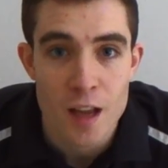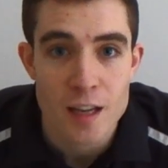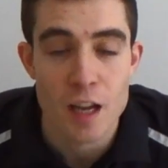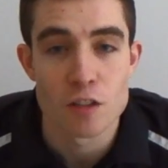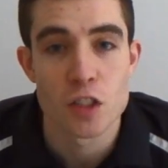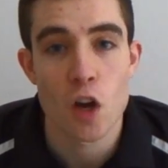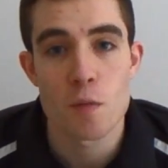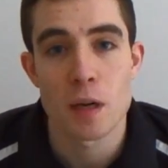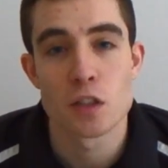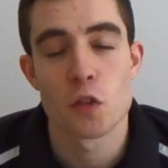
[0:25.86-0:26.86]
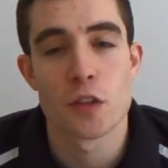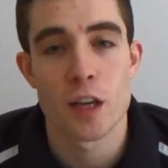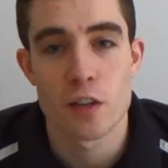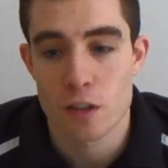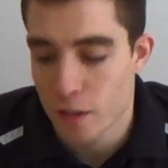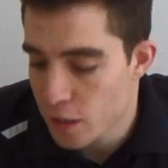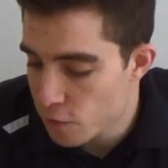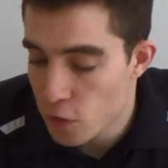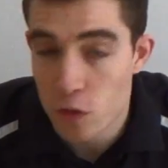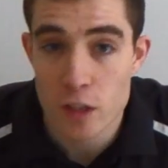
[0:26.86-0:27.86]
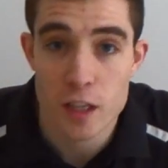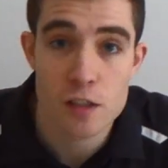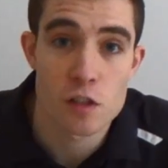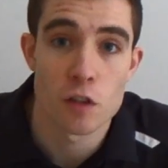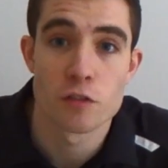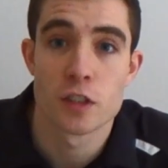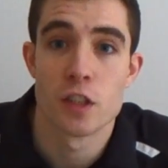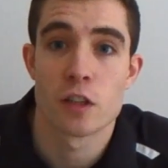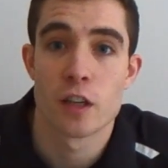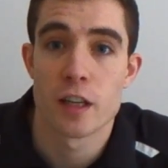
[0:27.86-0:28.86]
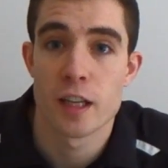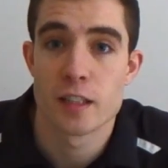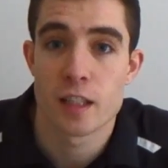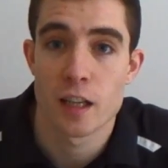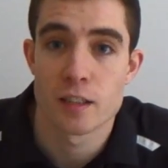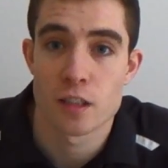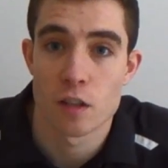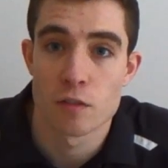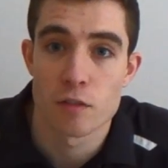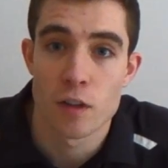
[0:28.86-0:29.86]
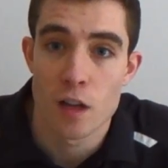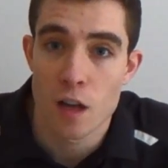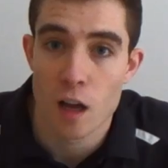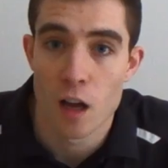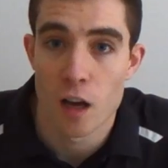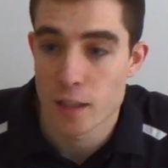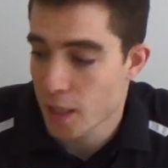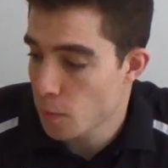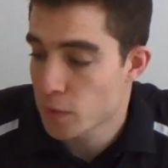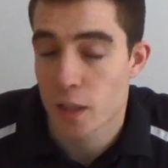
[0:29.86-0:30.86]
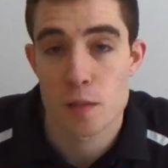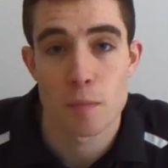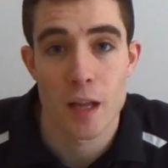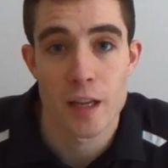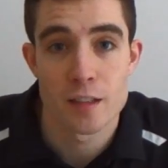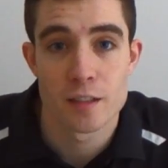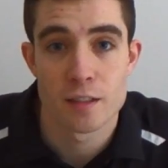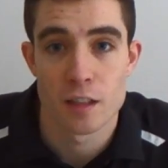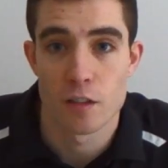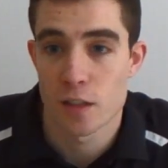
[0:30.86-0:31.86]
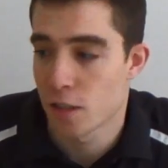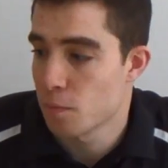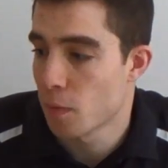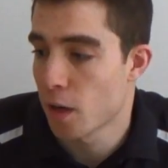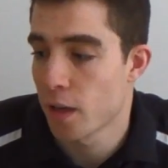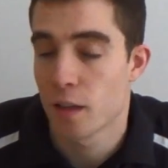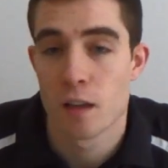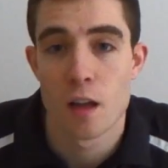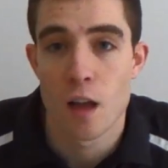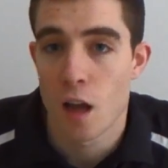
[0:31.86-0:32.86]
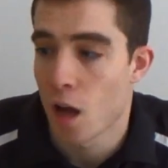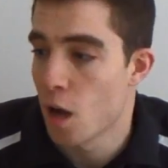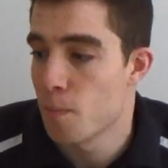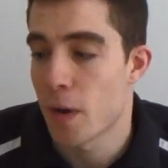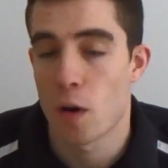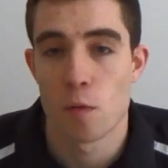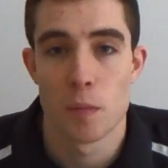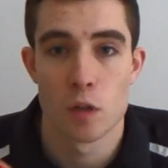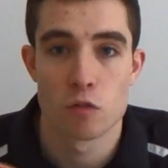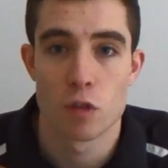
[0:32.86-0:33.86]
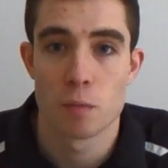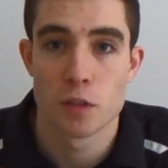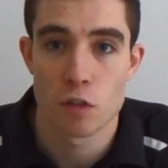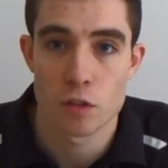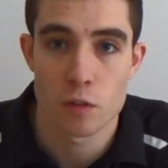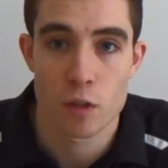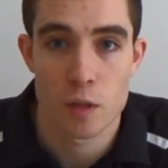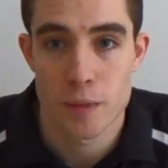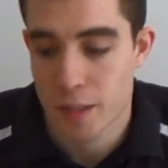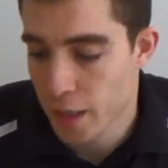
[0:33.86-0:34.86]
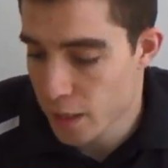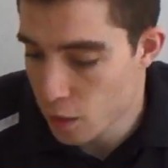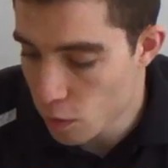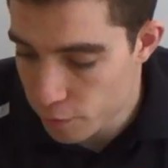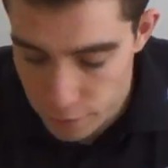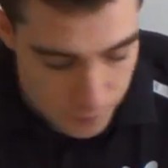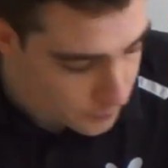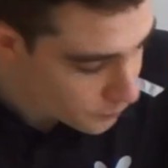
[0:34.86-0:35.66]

Now to go about doing that, you're going to need a few things. Obviously you're going to need to get yourself a table tennis blade. Now this is my bat with my old rubbers on that I'm going to be taking off.